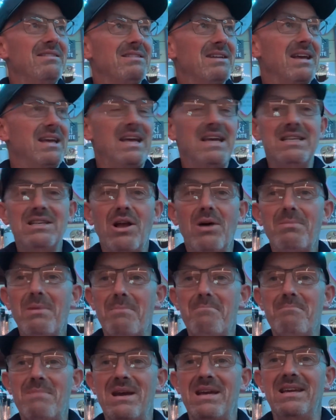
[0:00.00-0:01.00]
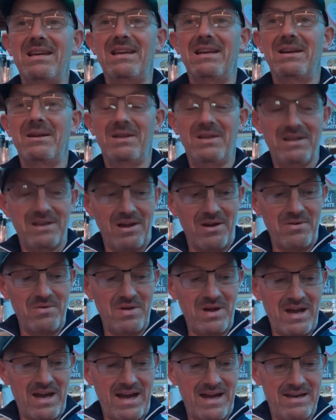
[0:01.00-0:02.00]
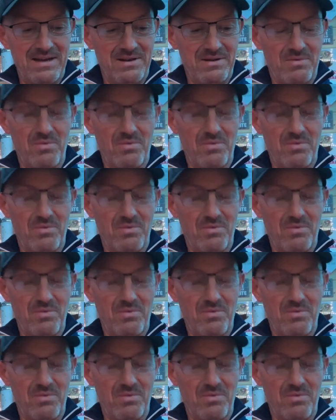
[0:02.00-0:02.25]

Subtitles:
He's like my mate, you know. And